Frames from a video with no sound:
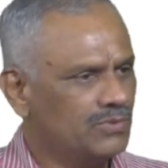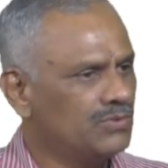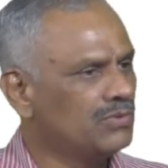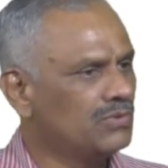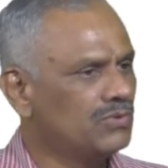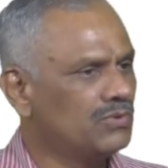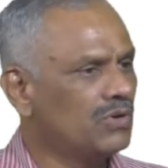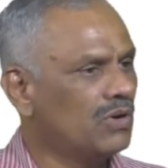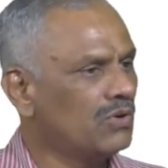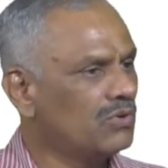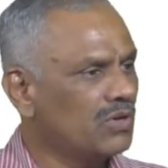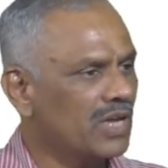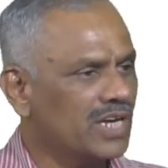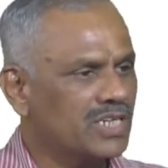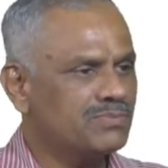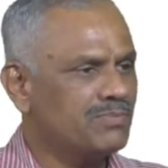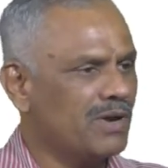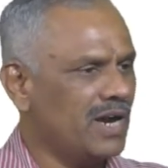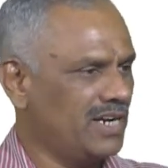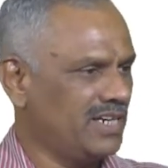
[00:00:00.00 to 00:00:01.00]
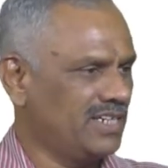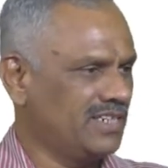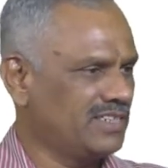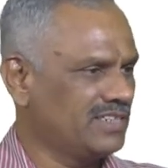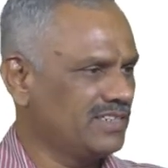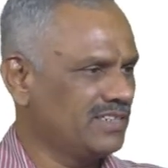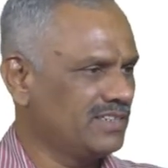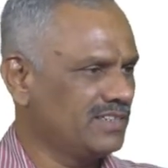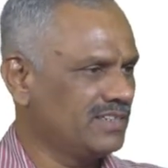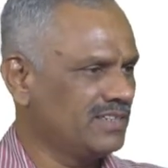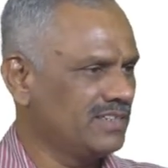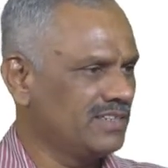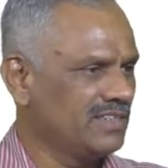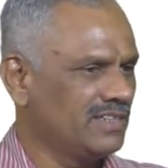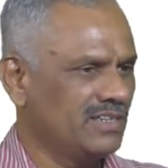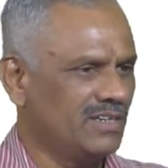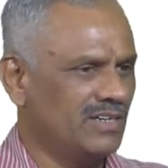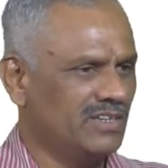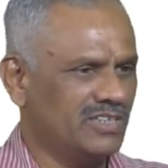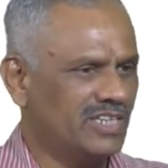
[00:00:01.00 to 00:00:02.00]
You have to expand it.
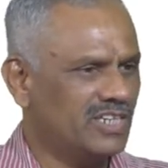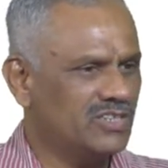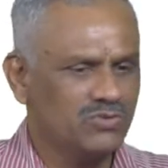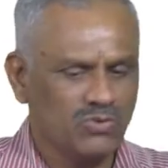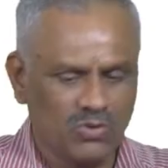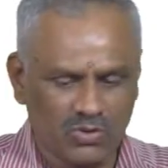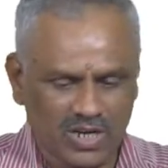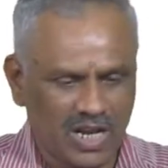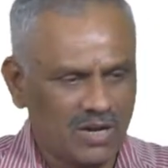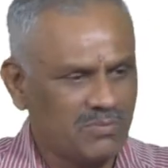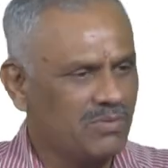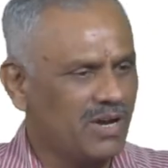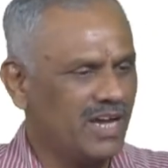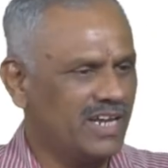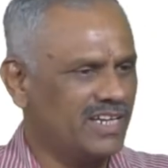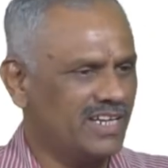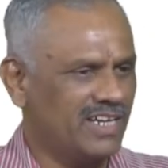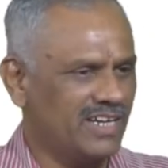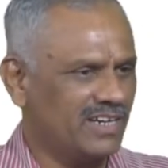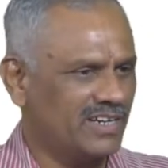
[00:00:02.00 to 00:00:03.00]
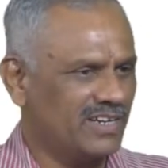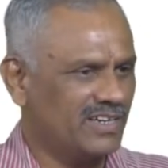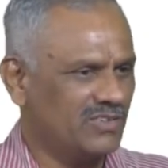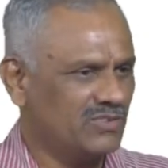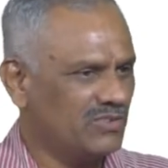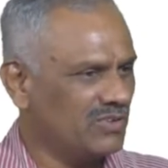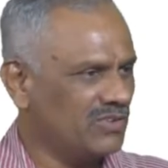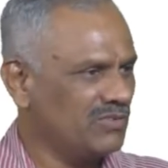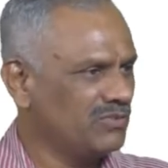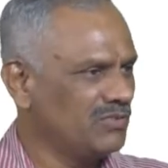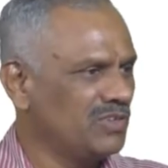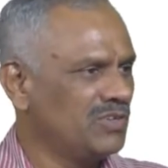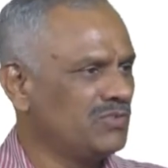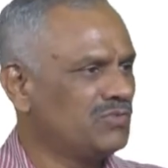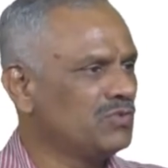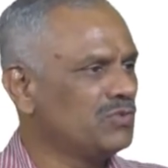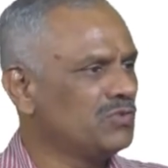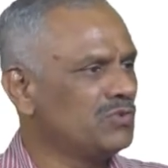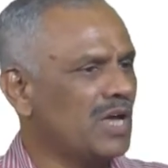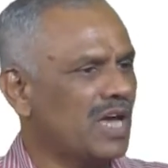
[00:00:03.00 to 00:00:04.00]
There is no turbine here. If
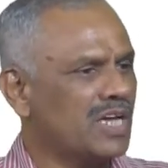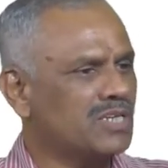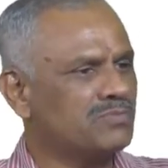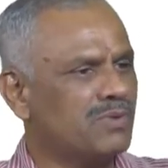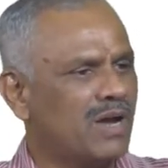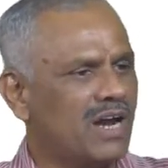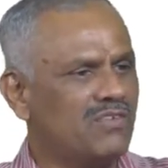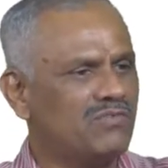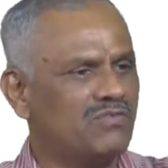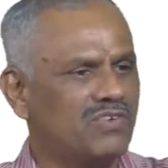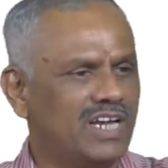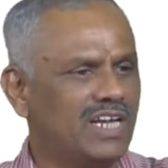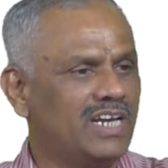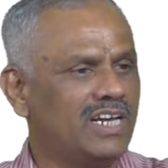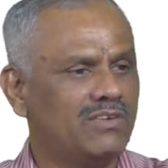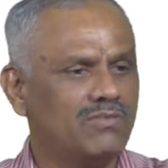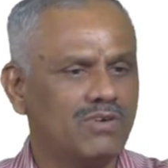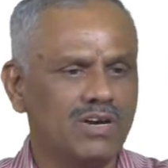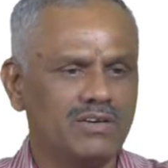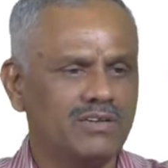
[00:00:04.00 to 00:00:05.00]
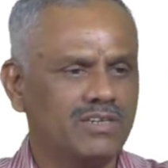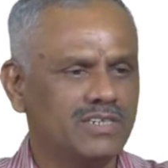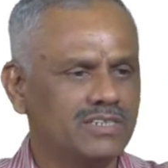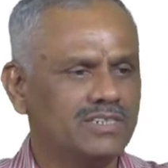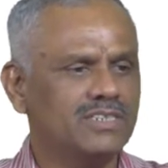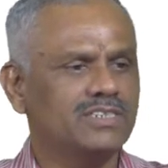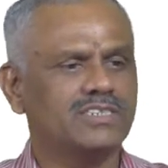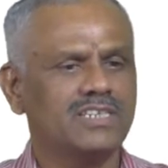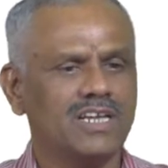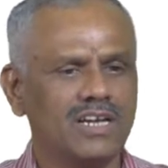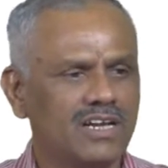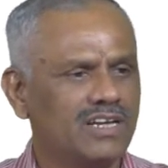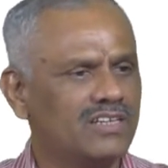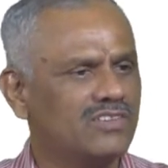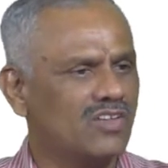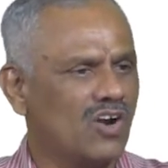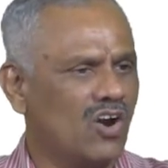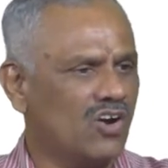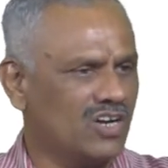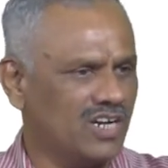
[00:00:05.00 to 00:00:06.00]
you expand freely, what is there? A
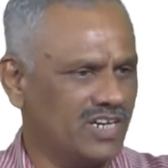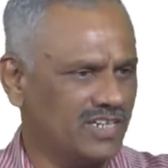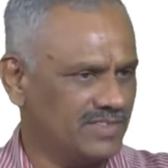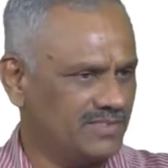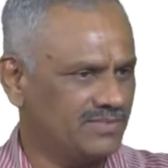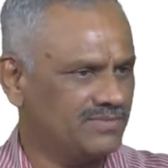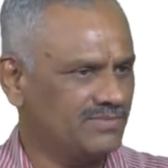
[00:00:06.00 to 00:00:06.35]
throttling.